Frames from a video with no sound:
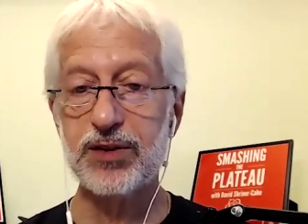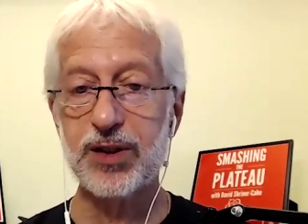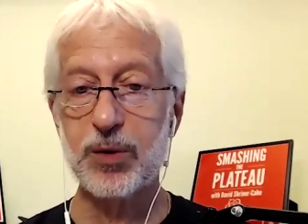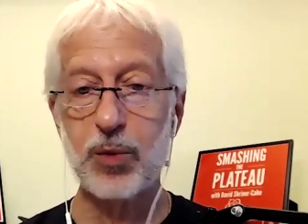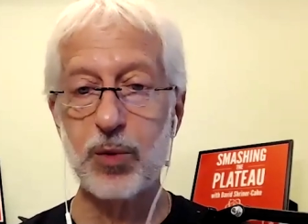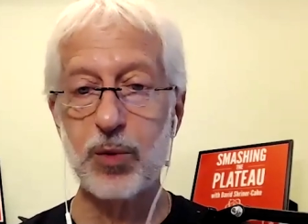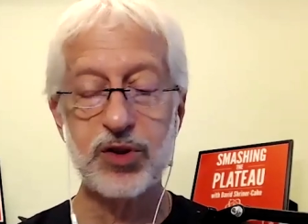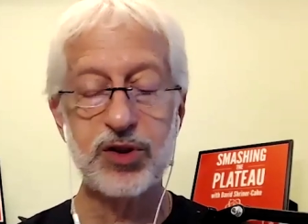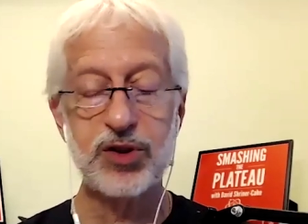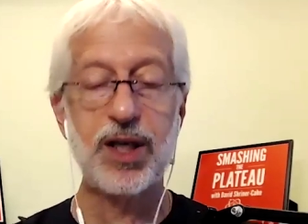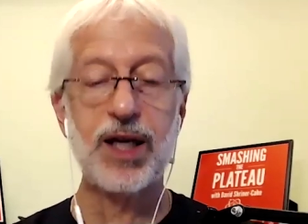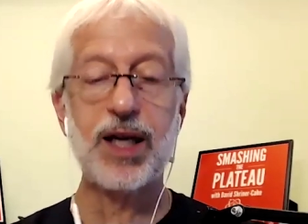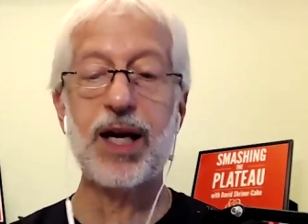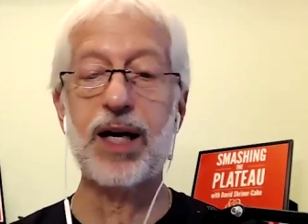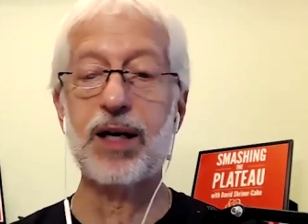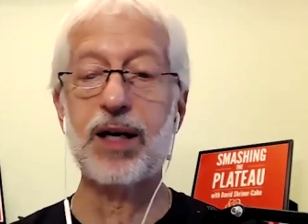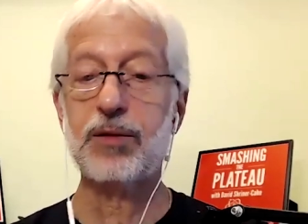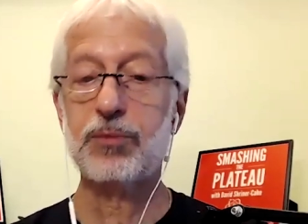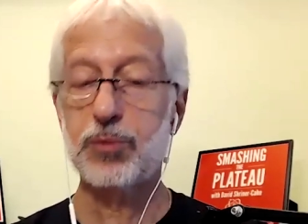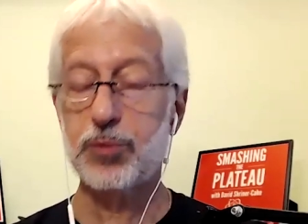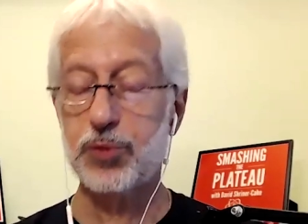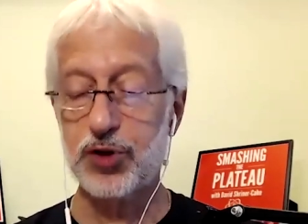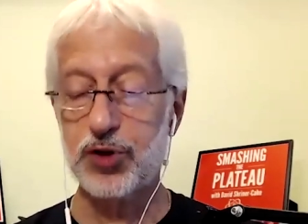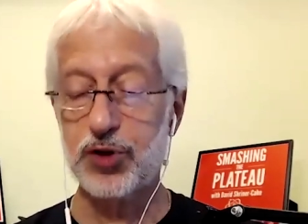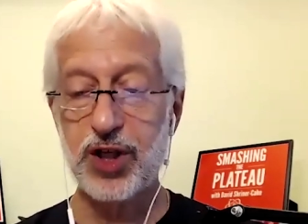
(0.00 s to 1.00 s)
It wasn't like I
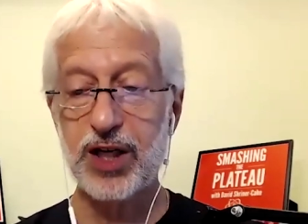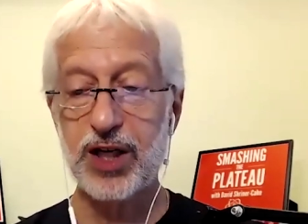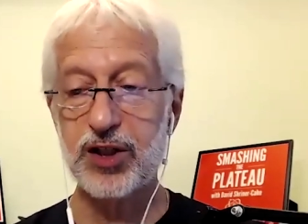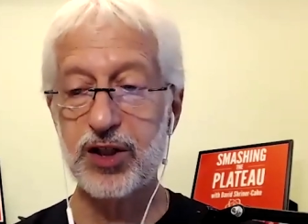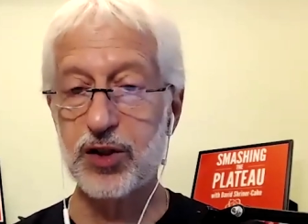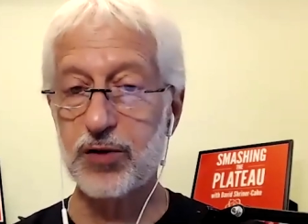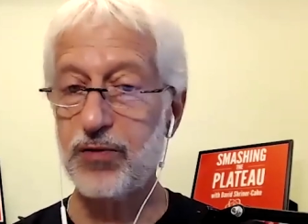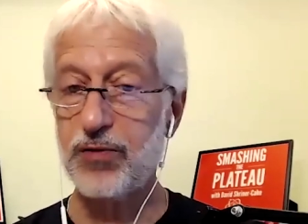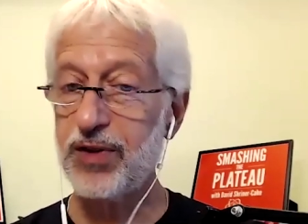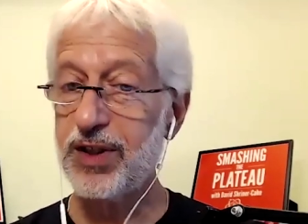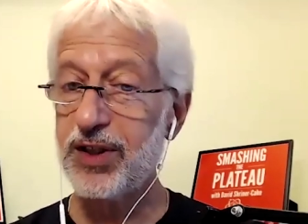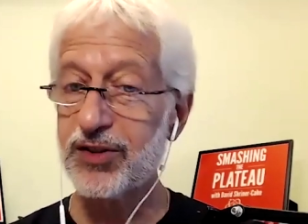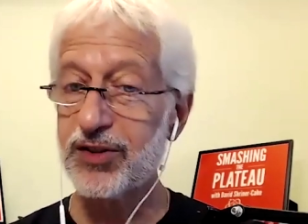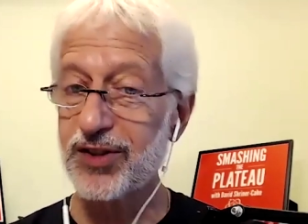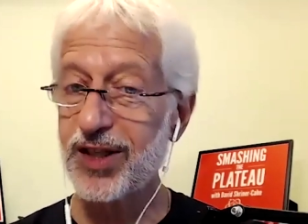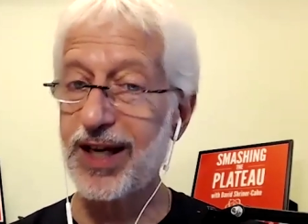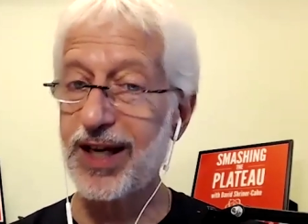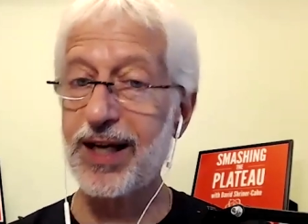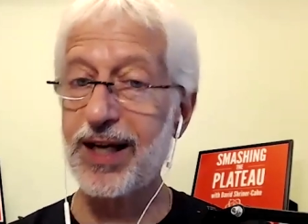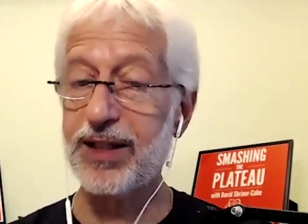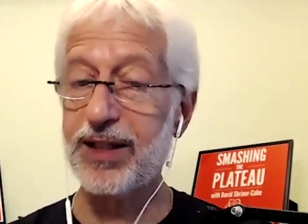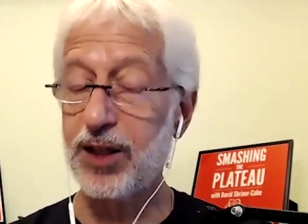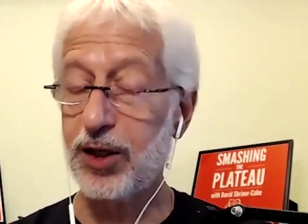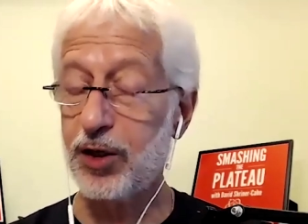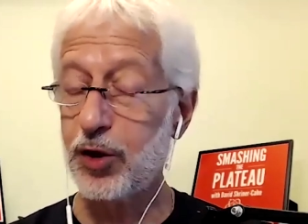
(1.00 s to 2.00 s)
was changing fields like
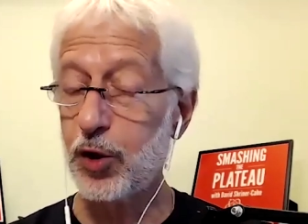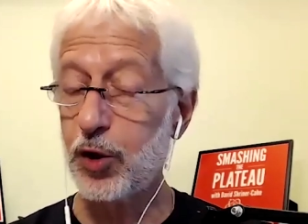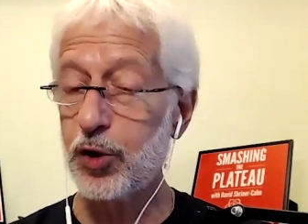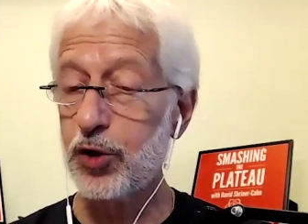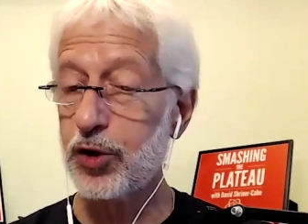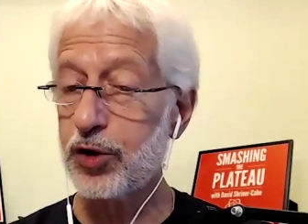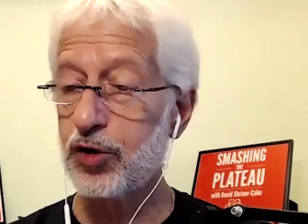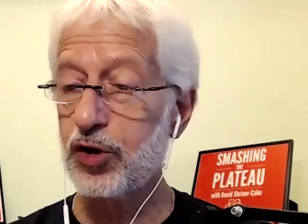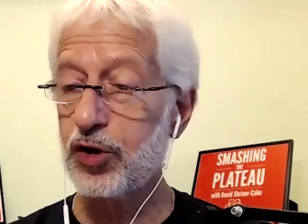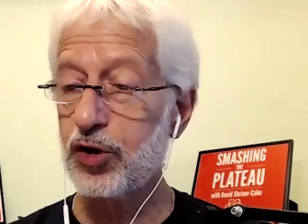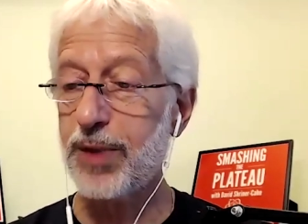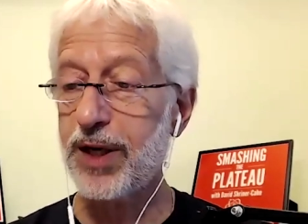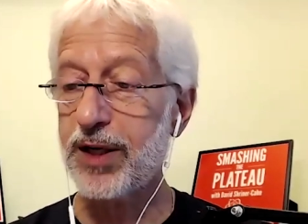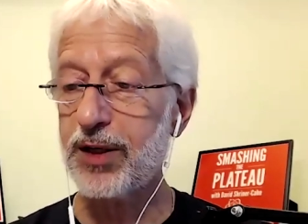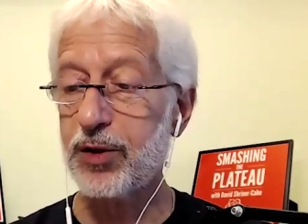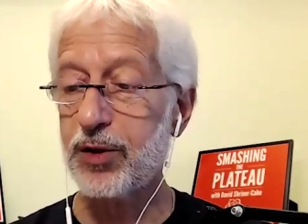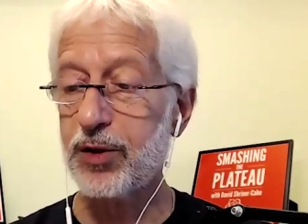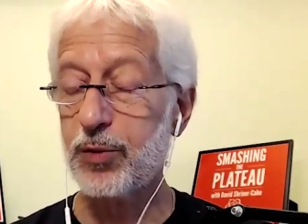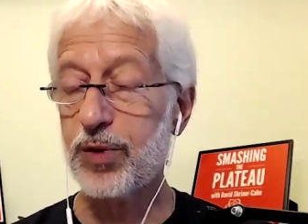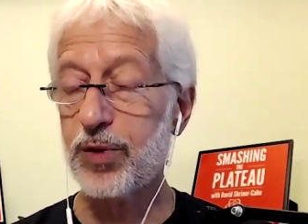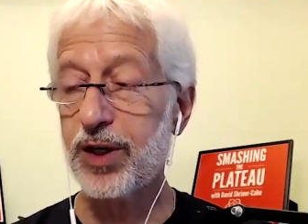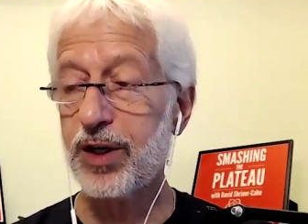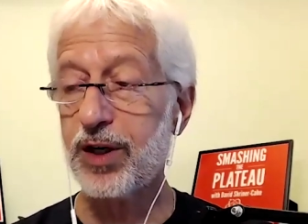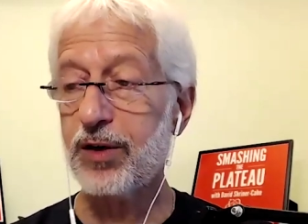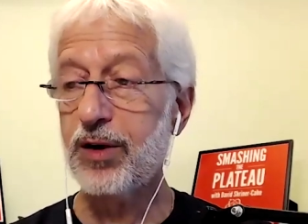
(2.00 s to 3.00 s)
I'd done earlier in my
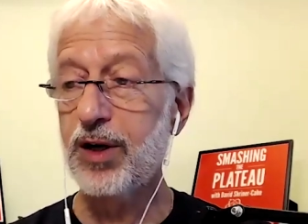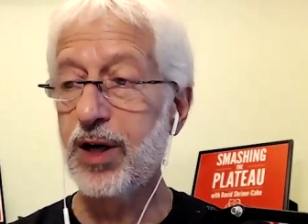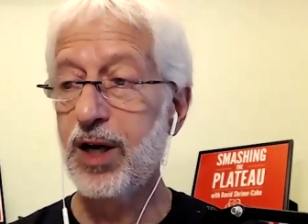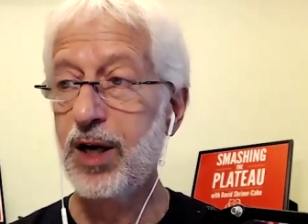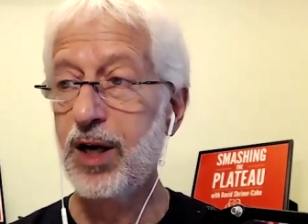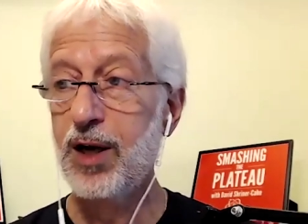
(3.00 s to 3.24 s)
career,